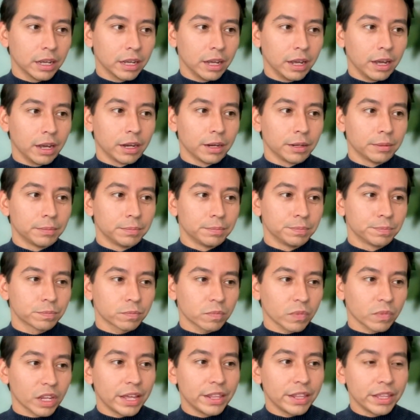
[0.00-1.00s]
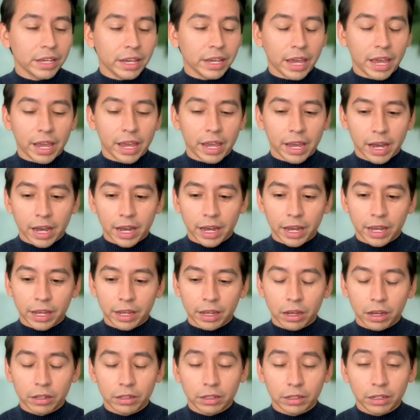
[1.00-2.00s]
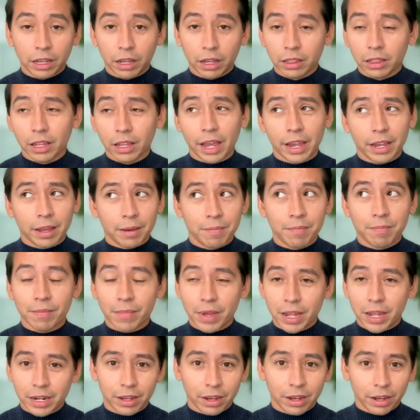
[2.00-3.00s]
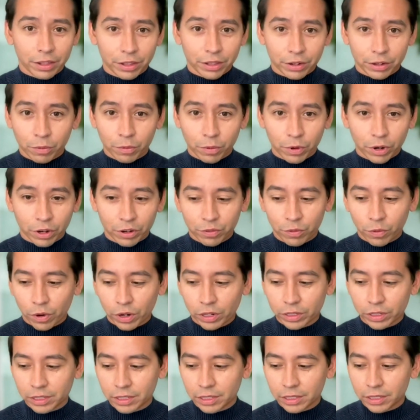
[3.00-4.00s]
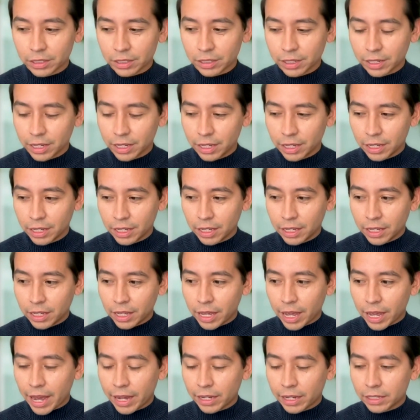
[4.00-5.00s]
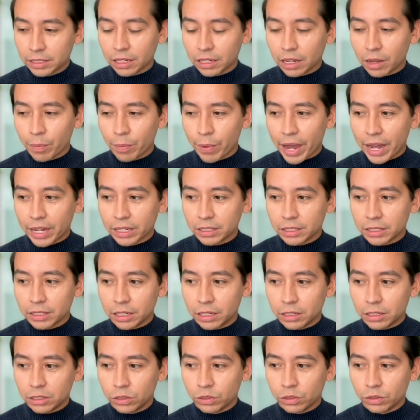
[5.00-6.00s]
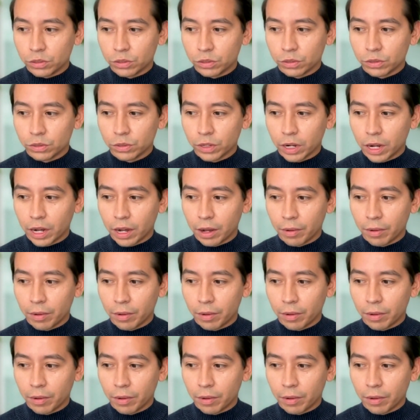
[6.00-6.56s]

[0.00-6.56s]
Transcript: I think AI, like many other workforces, has the capacity to